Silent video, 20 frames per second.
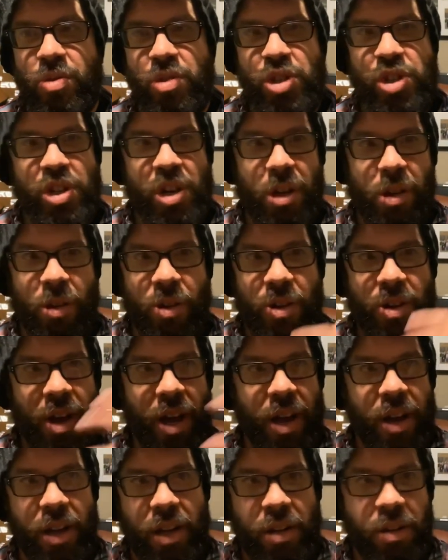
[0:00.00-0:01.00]
she learned how
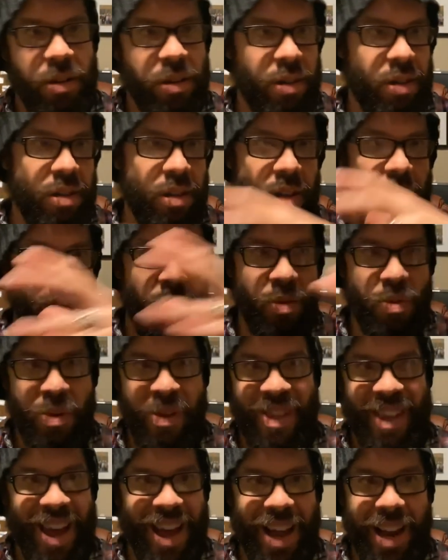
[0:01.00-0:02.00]
to cook, you know,
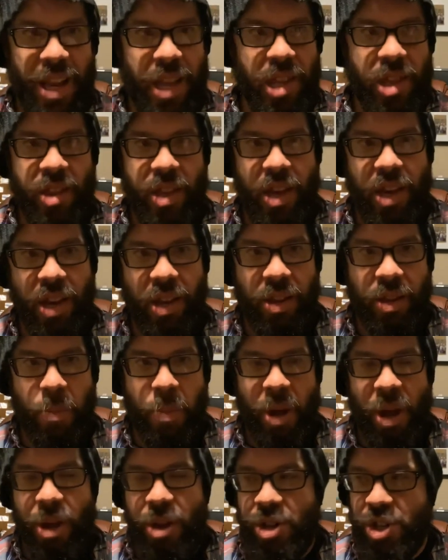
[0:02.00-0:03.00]
with anything in the
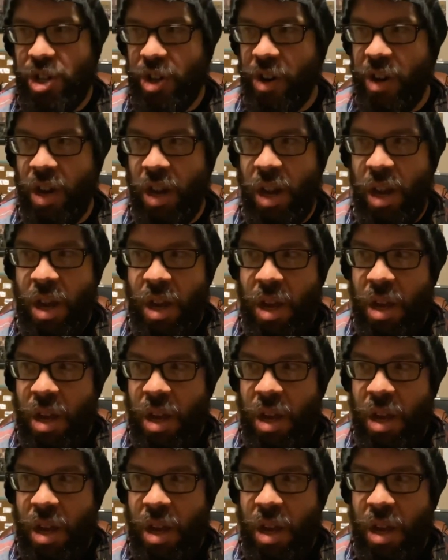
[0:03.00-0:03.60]
pantry.